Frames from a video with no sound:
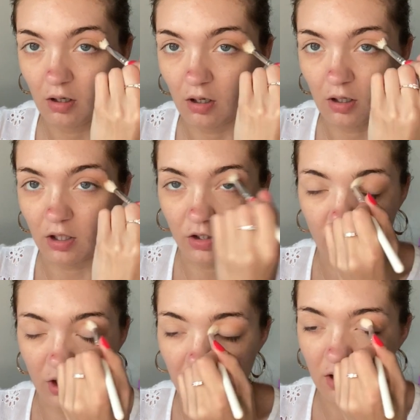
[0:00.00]
And this is
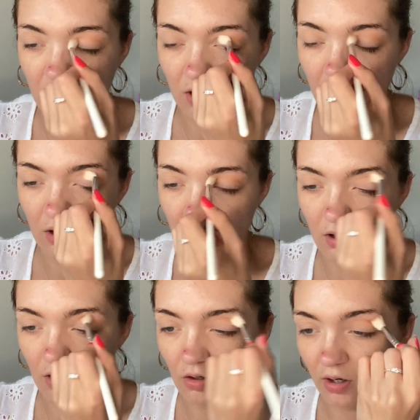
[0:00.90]
just
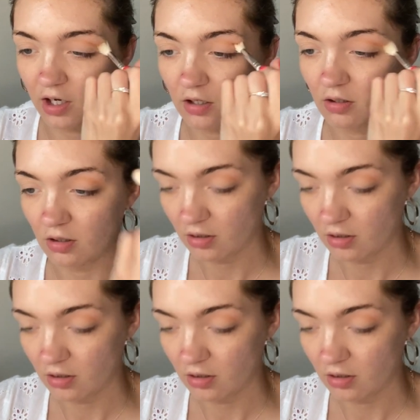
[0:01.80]
a great